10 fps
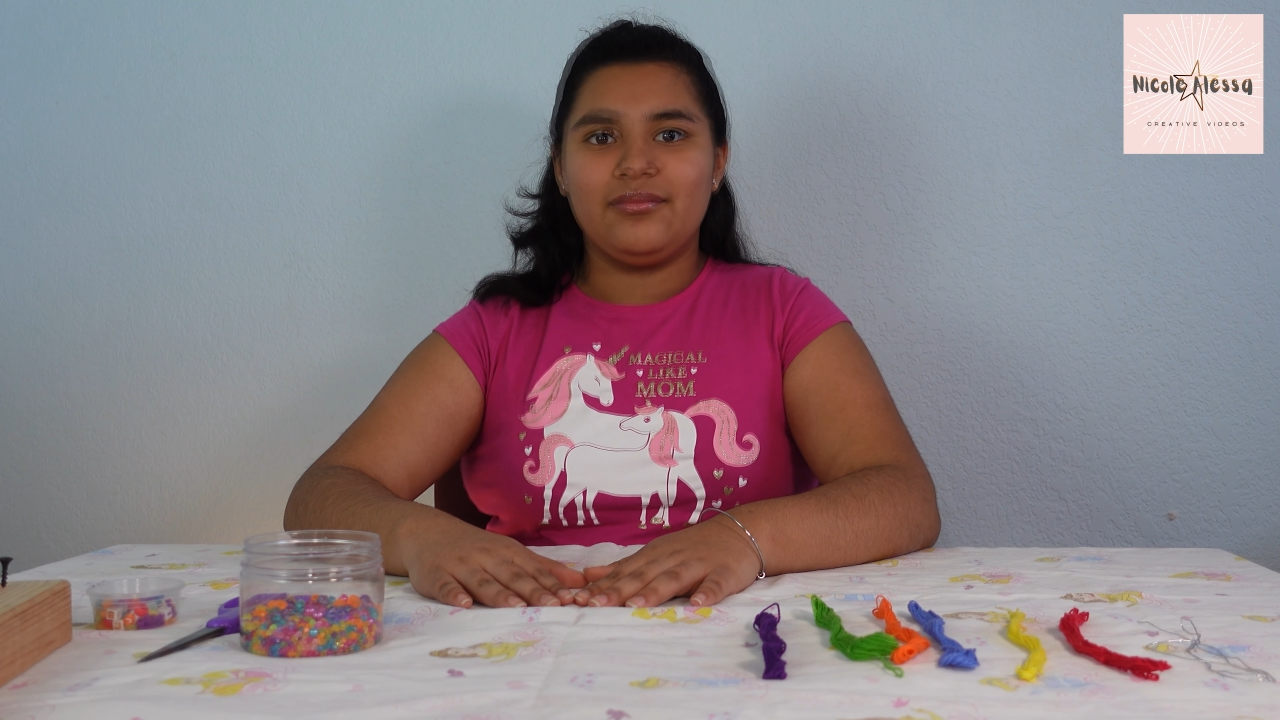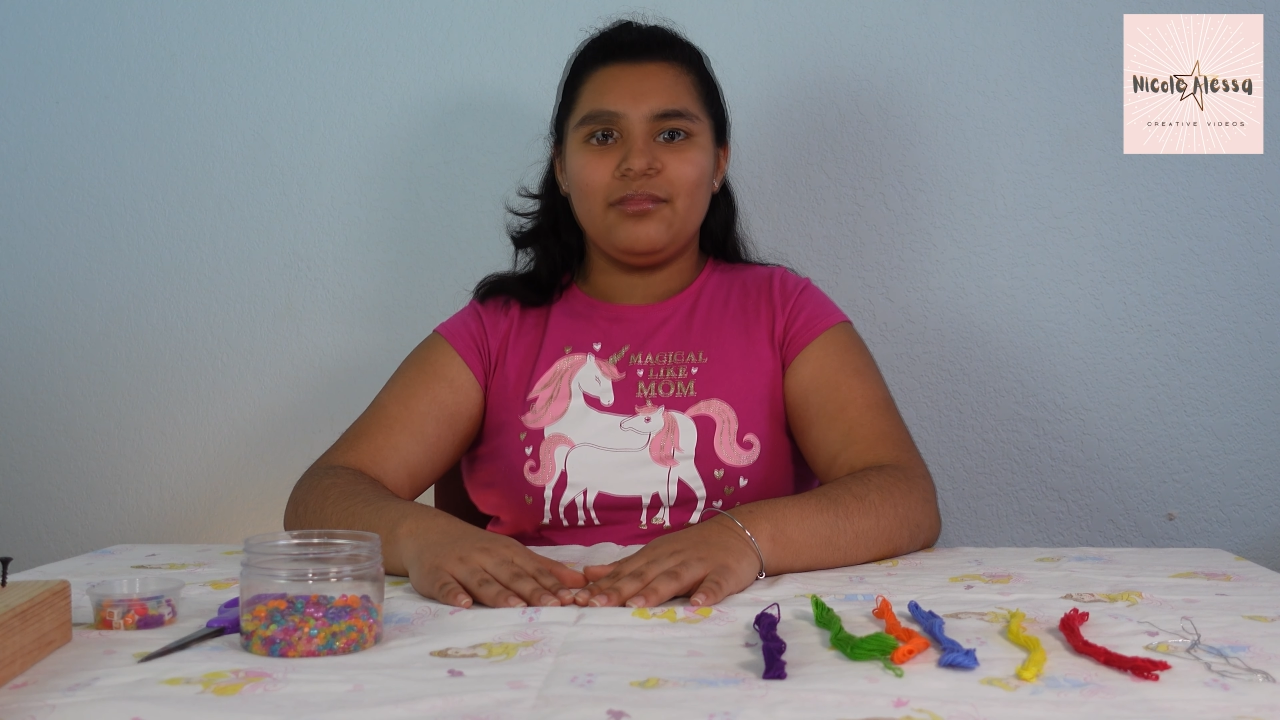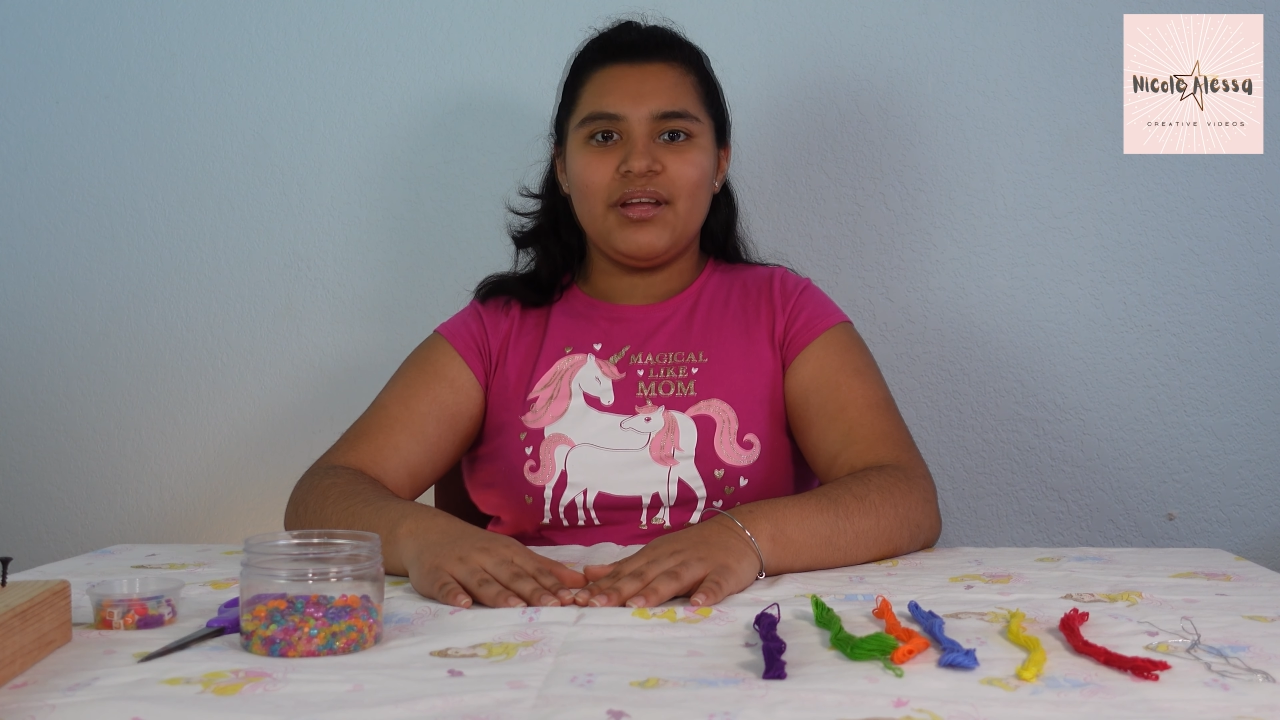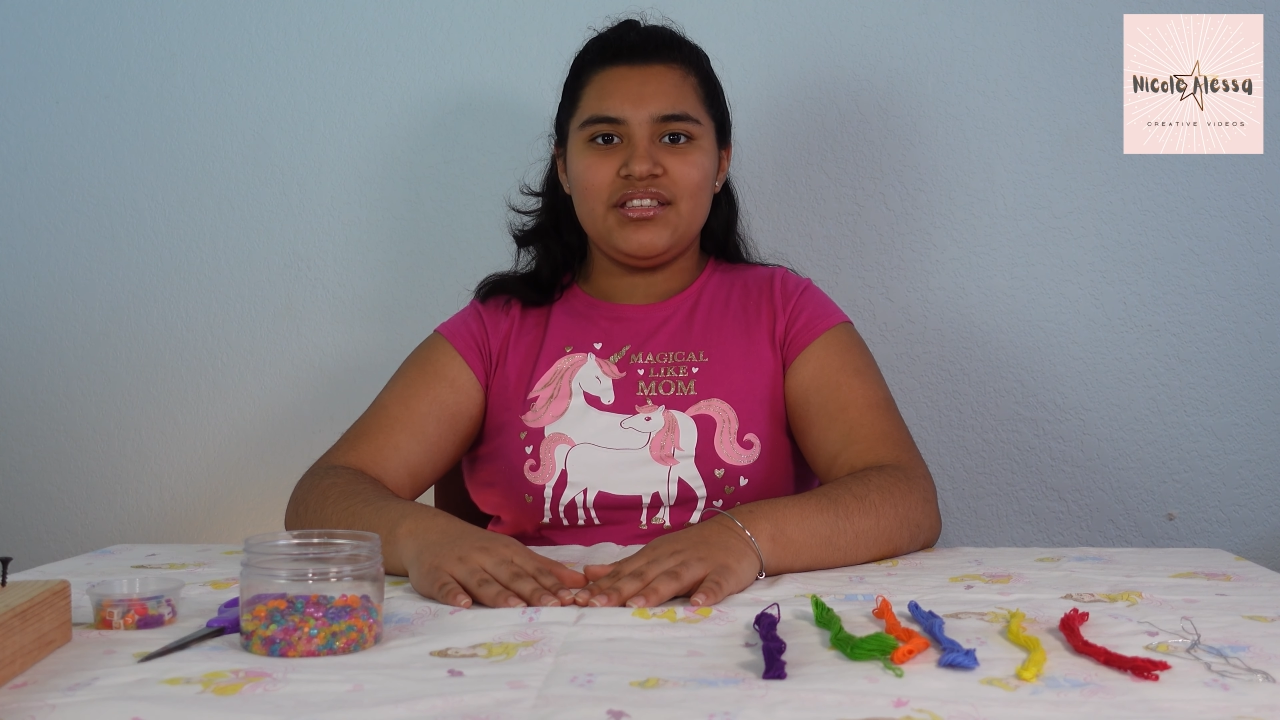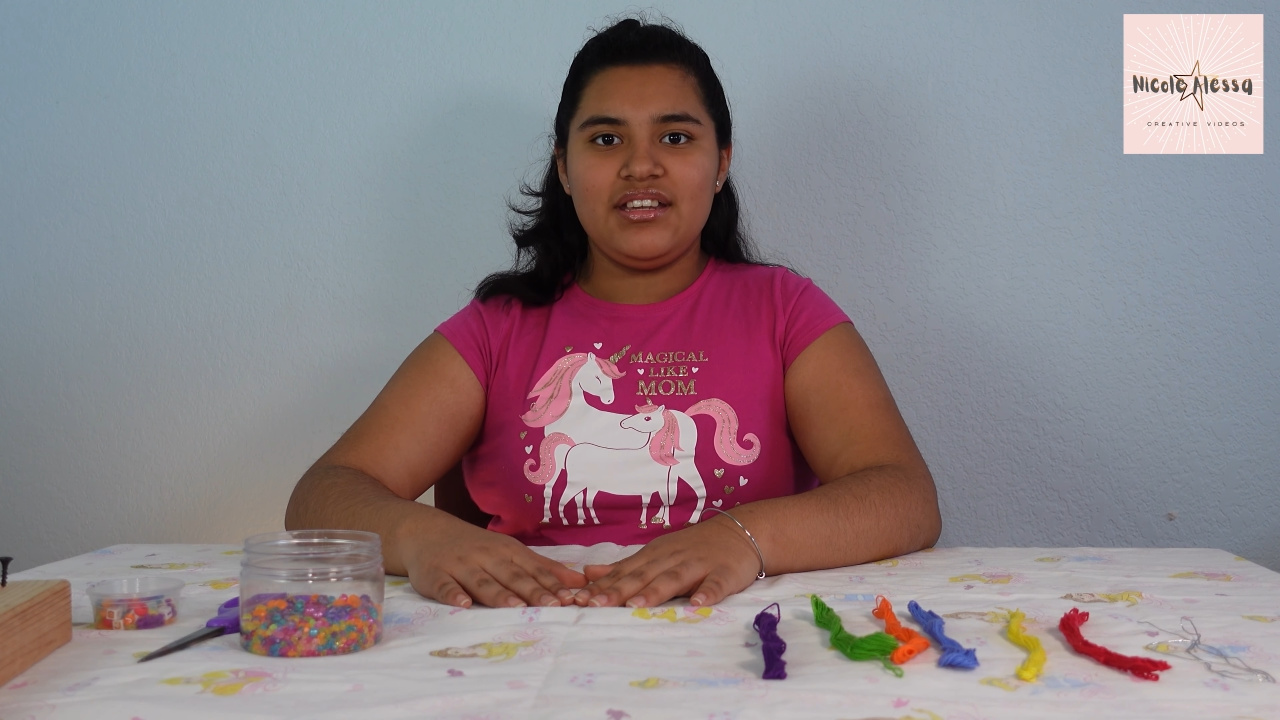
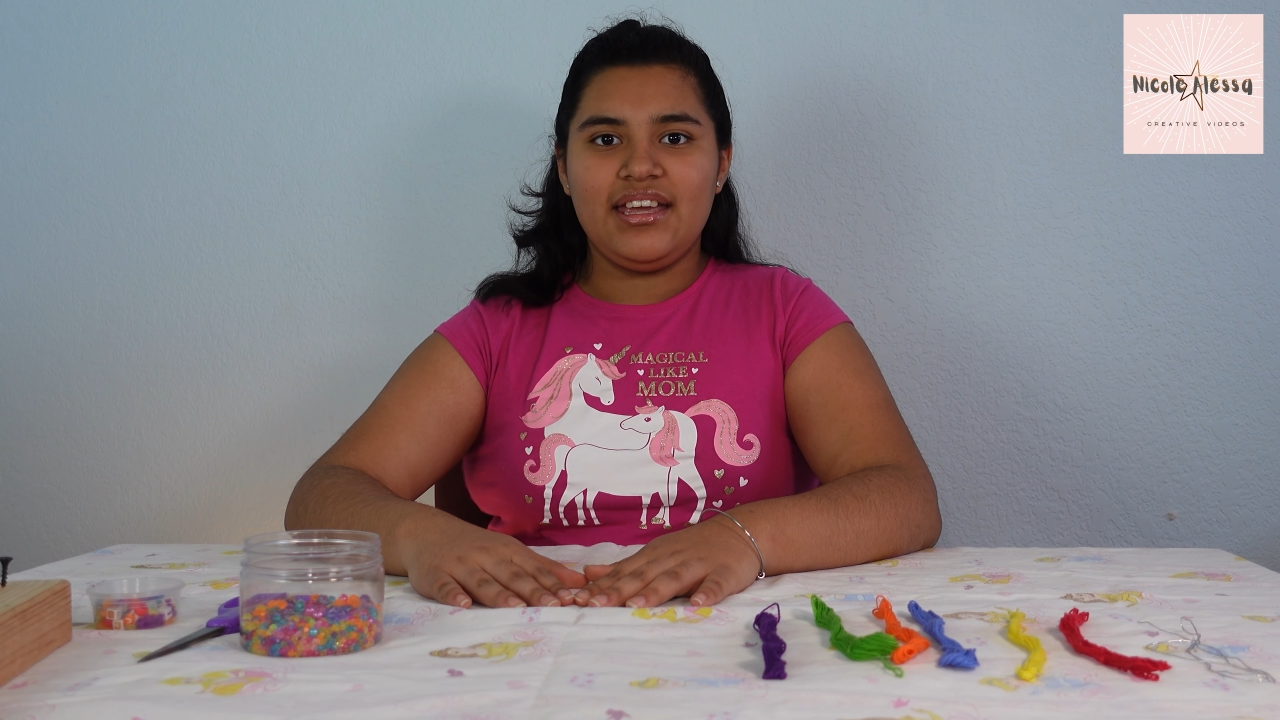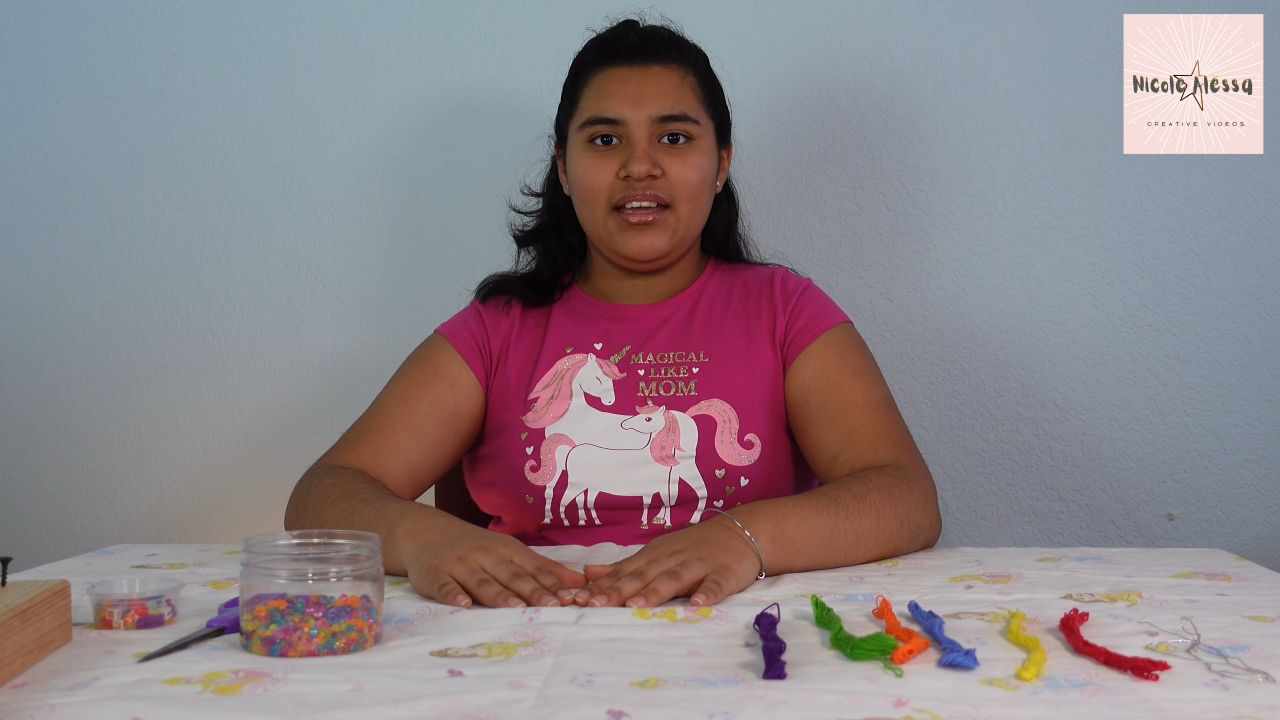but today